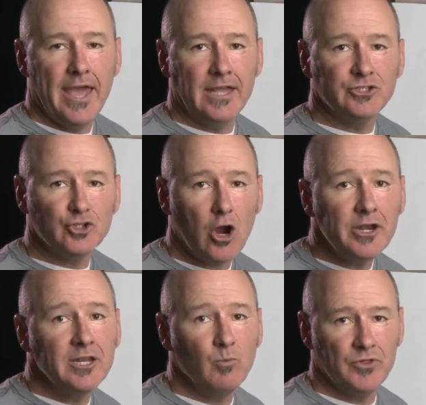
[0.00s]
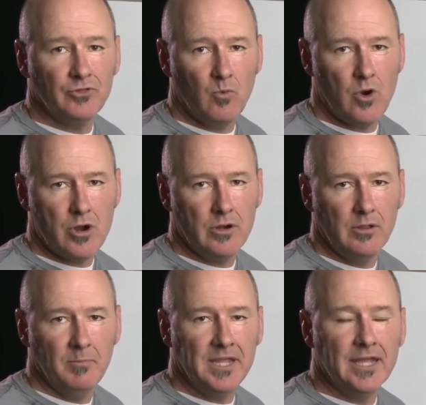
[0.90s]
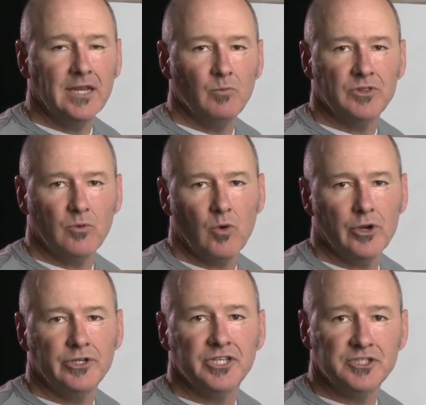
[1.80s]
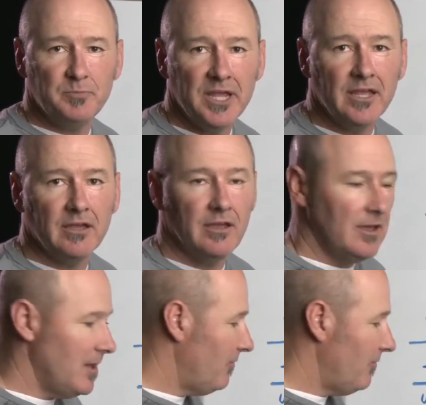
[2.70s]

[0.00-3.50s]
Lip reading: And starting with the word, beginning with the word to speak,